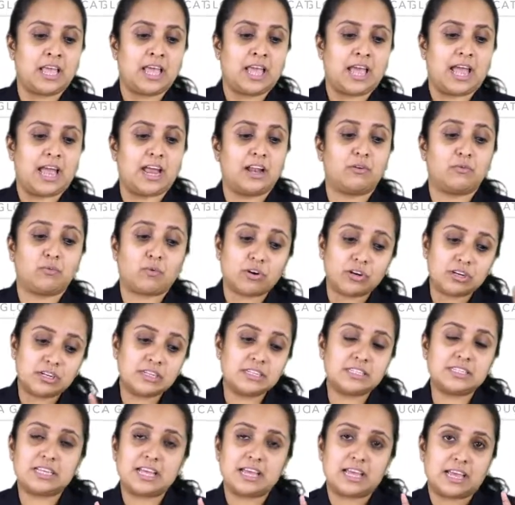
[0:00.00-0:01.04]
And what
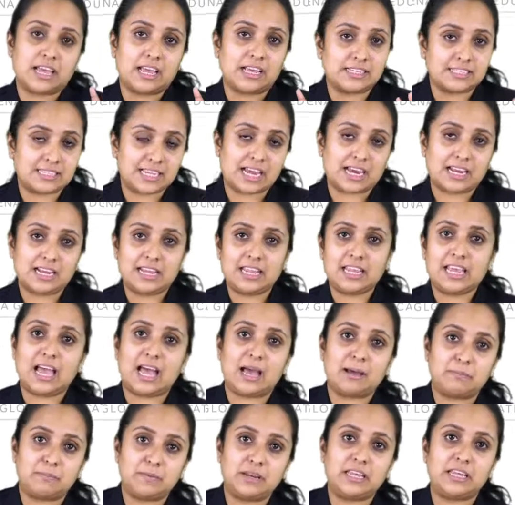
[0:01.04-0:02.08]
is exactly
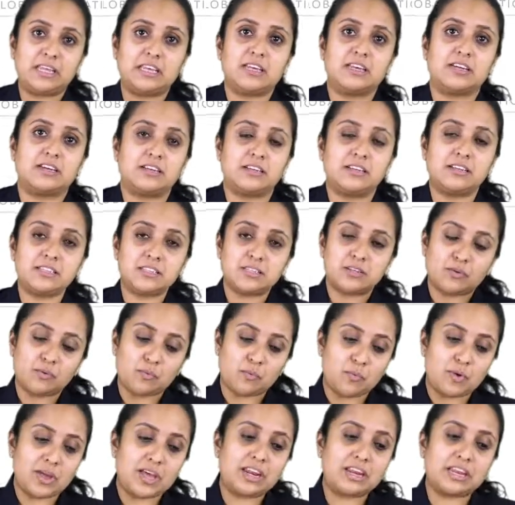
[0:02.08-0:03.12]
happening here is
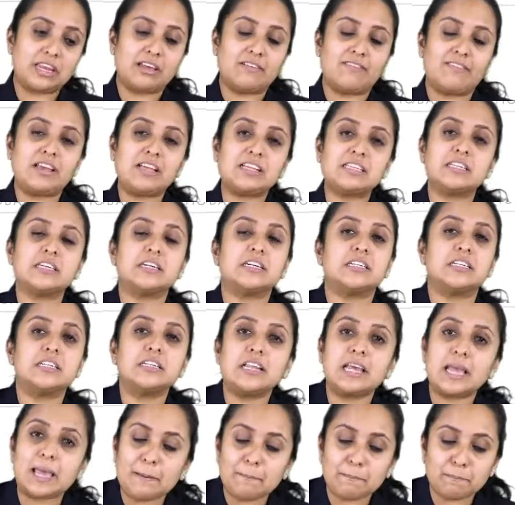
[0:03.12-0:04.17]
we are giving certain
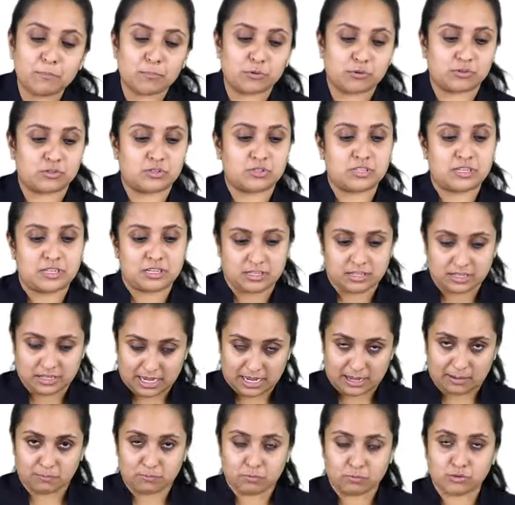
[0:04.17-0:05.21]
inputs. The
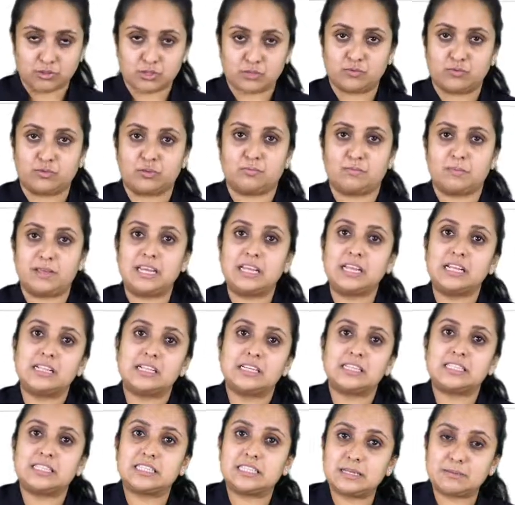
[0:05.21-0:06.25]
inputs would be the
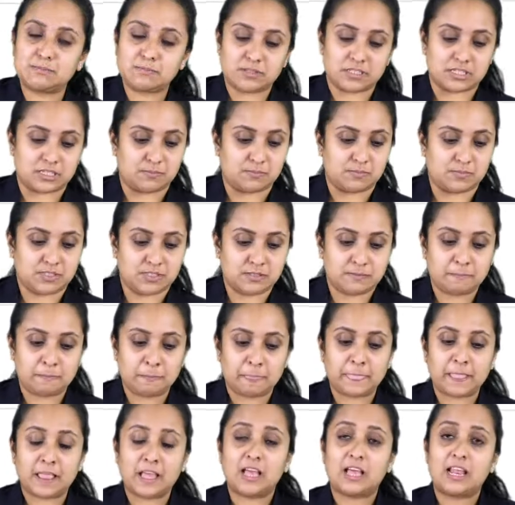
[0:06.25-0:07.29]
symptoms,
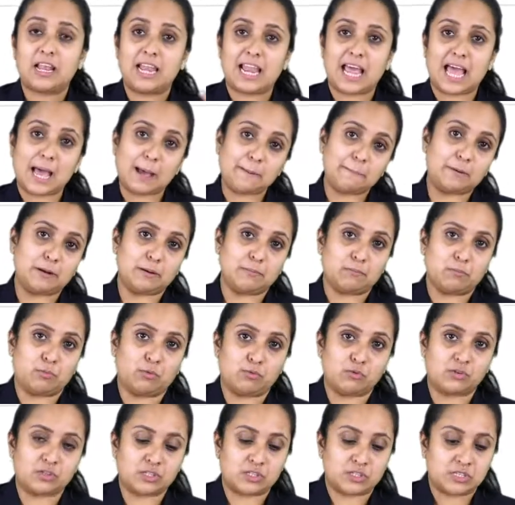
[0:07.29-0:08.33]
lab
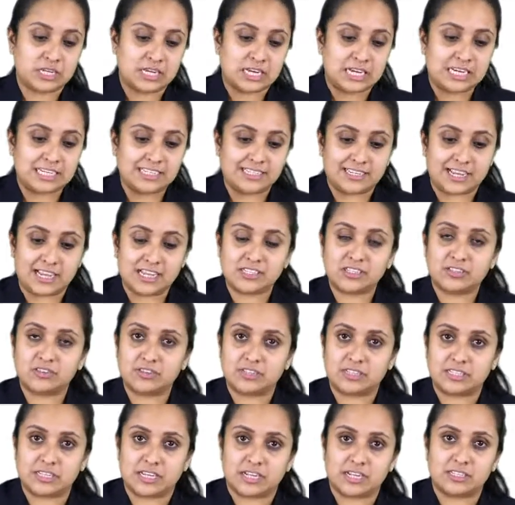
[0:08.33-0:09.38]
reports, test
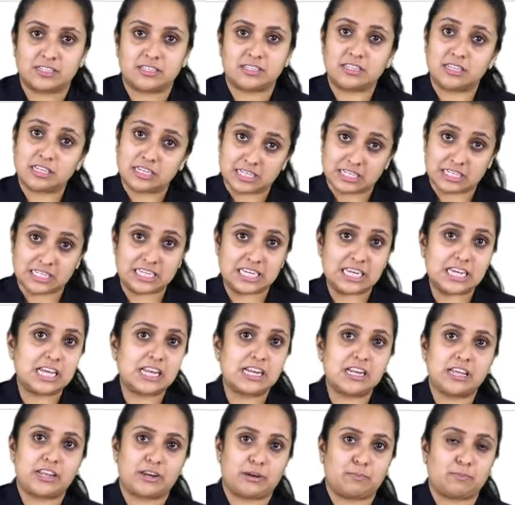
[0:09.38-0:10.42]
results,
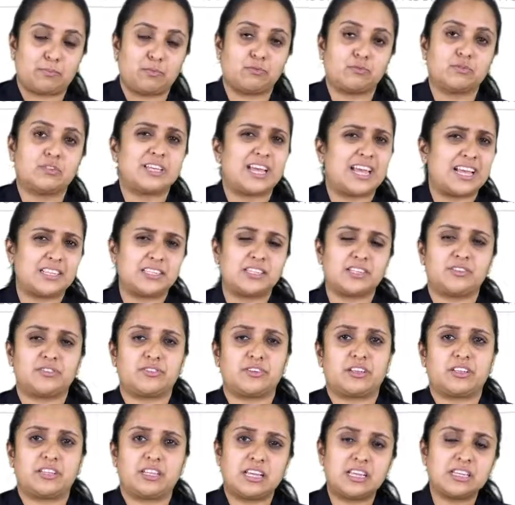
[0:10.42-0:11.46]
DNA reports
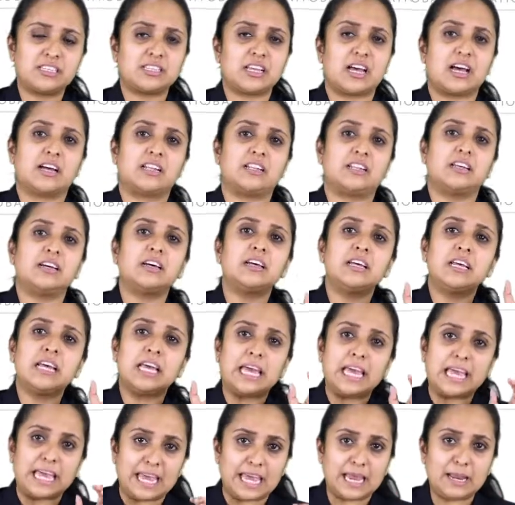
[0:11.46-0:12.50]
etc. These are the
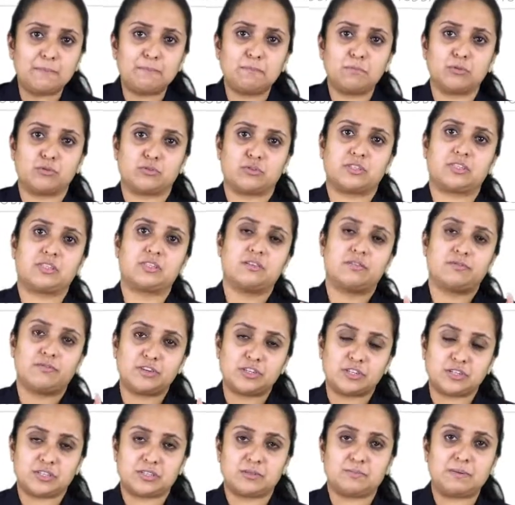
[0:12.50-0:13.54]
inputs
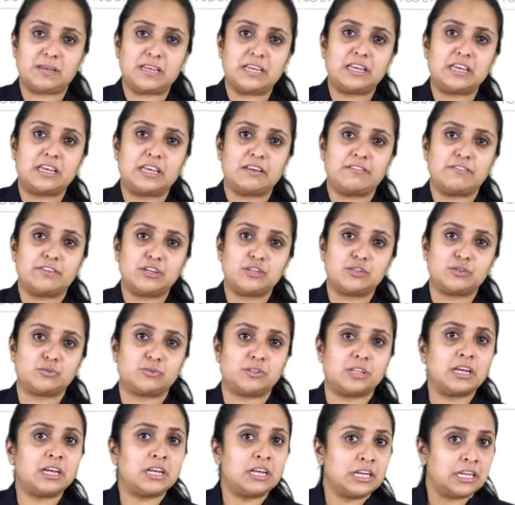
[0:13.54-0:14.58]
which is being given to
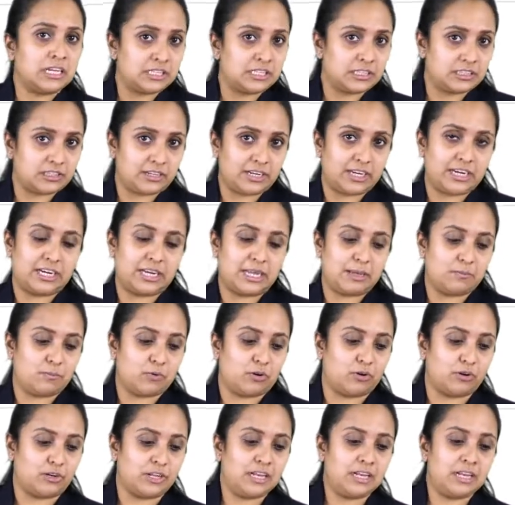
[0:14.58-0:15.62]
the 3D
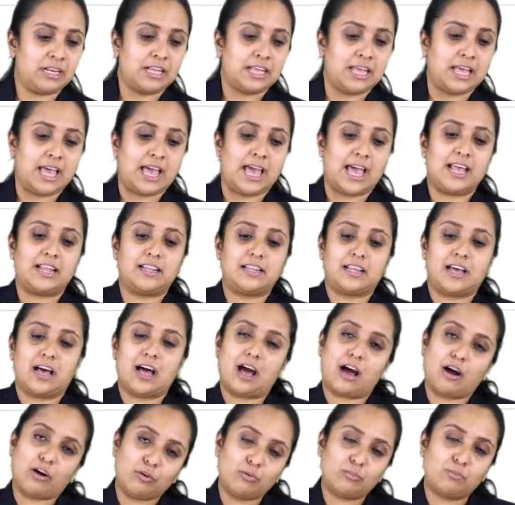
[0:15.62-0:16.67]
model and the
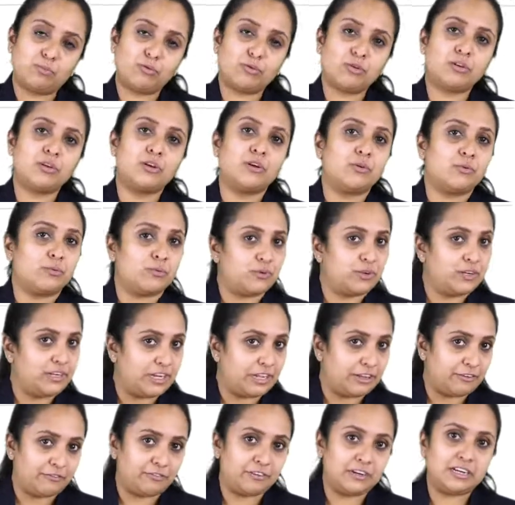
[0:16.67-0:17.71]
output would
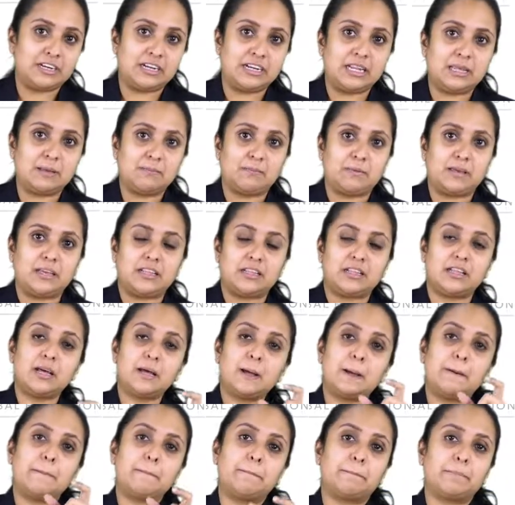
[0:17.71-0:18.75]
definitely be the
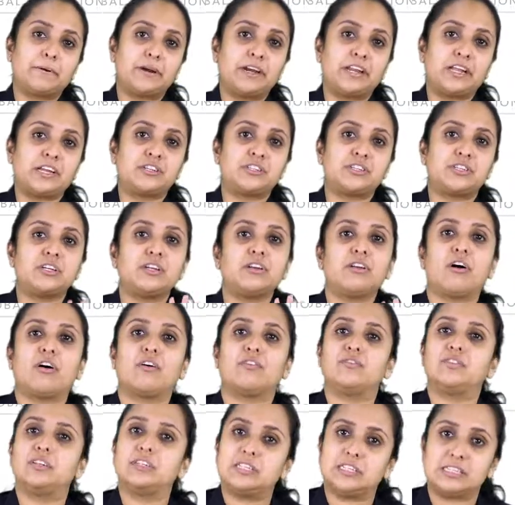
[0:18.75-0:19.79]
prediction
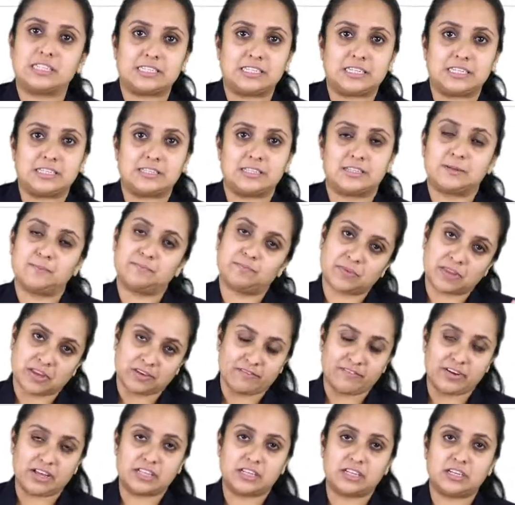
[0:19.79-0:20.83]
of the disease,
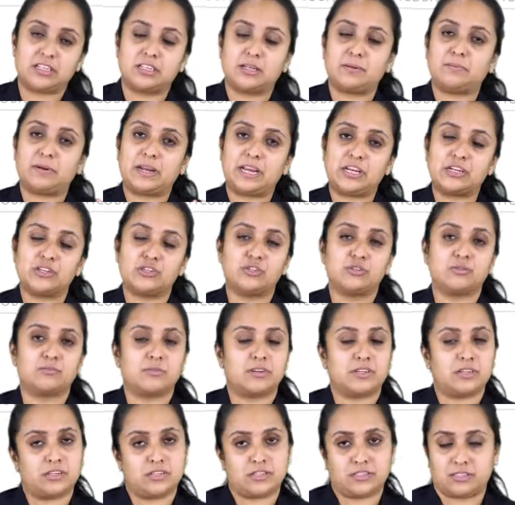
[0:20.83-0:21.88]
whether the brain
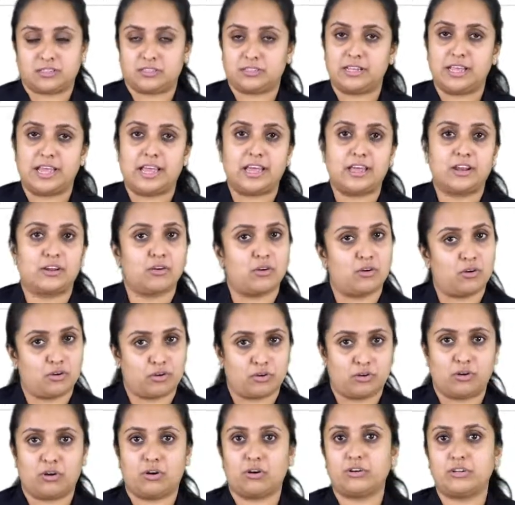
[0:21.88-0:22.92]
tumor is there or
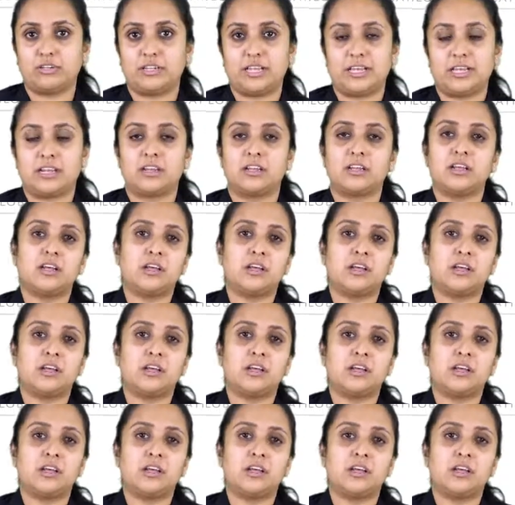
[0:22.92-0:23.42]
not there,